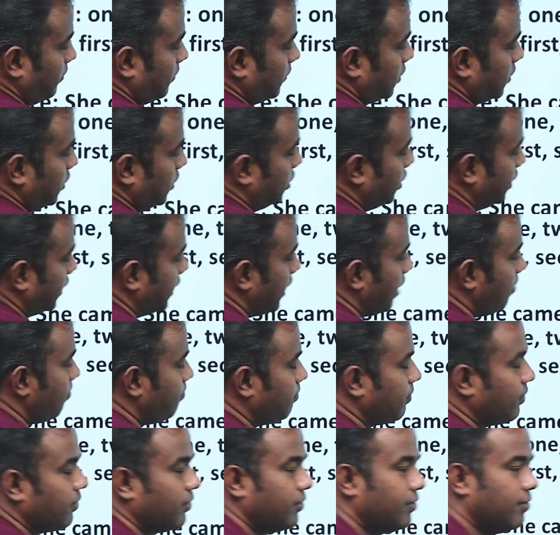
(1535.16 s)
She
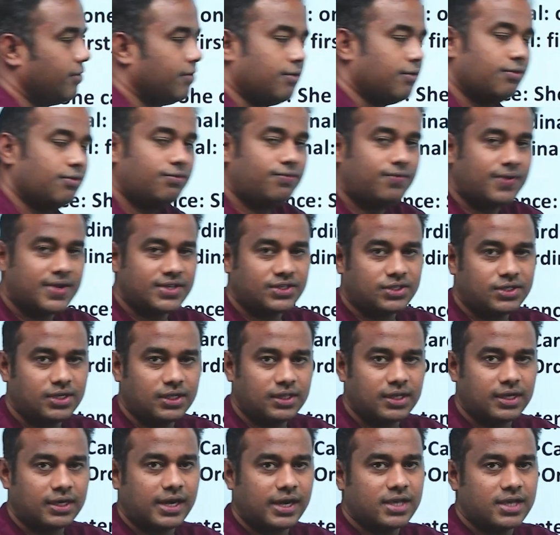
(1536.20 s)
came first in
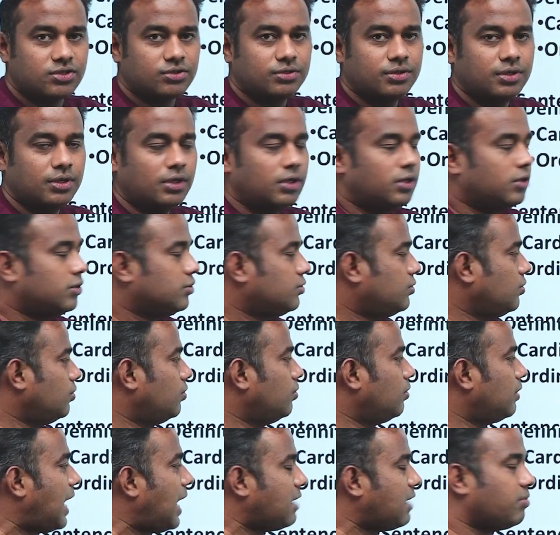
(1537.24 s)
the class. So
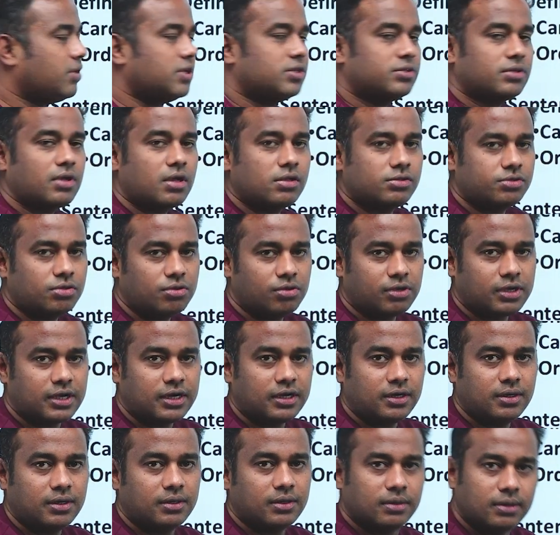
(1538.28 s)
likewise also you
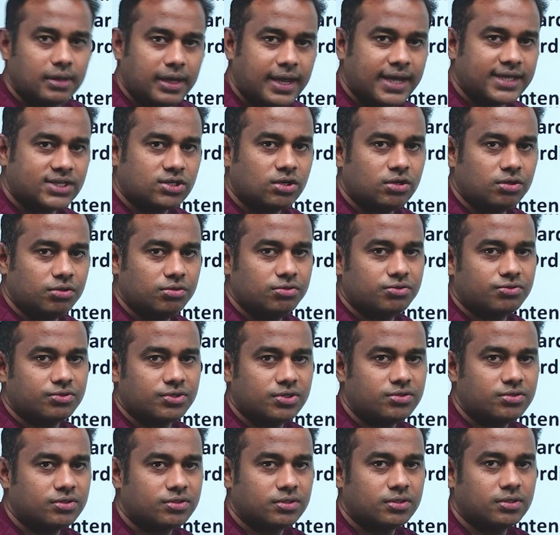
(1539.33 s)
can actually use
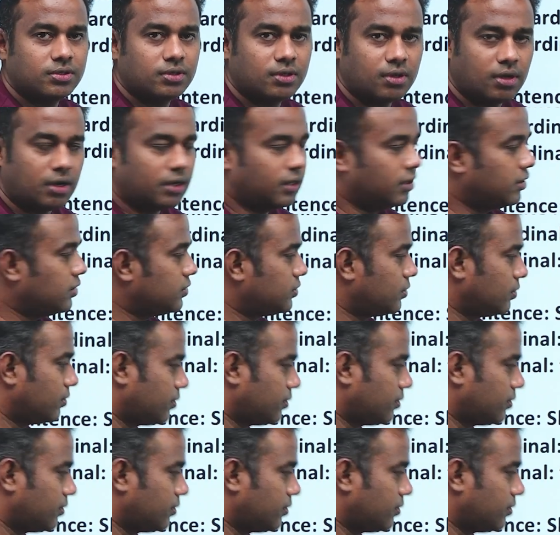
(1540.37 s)
this ordinals.